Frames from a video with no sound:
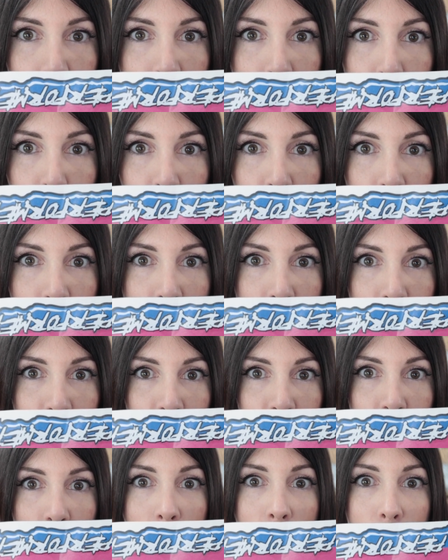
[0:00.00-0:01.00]
wraps around
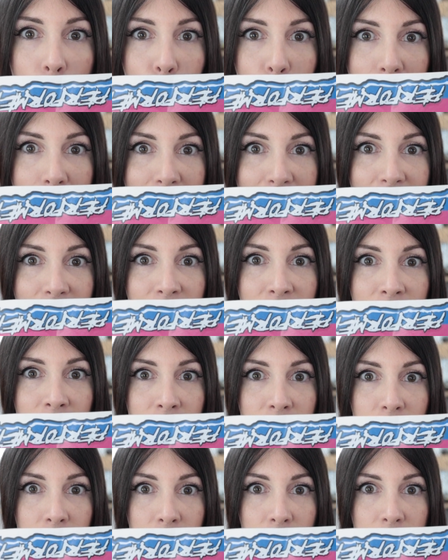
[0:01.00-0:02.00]
the top and
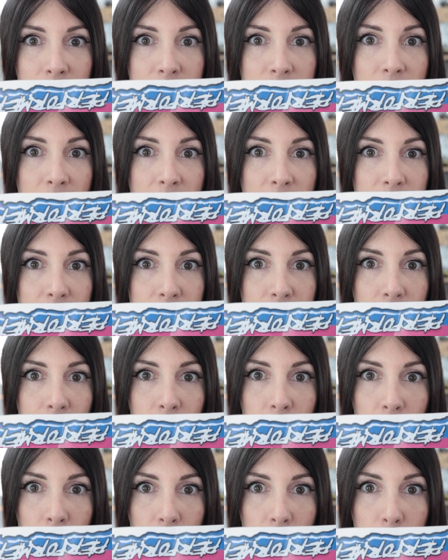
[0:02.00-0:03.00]
the sides
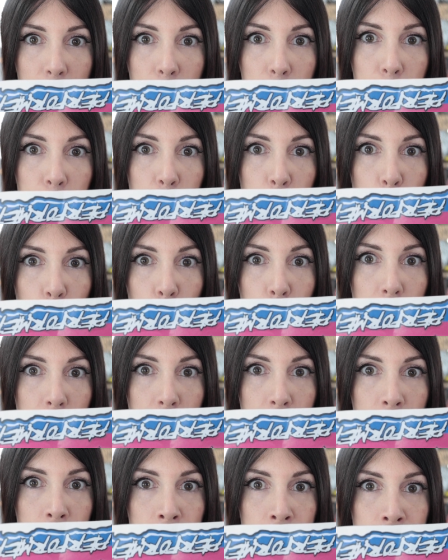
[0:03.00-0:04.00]
of the tube.
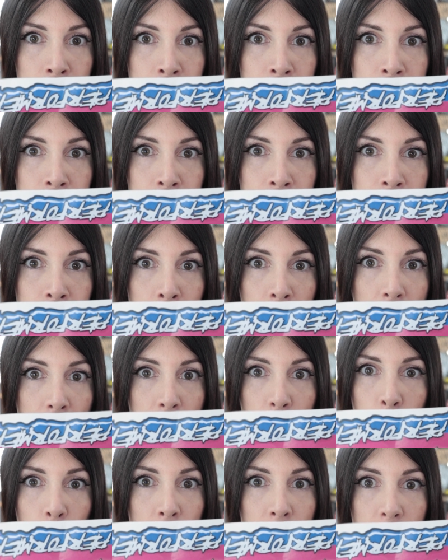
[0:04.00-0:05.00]

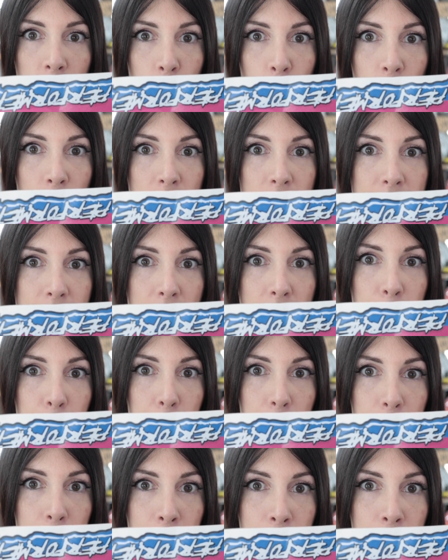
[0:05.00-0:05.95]
I don't want to screw this up.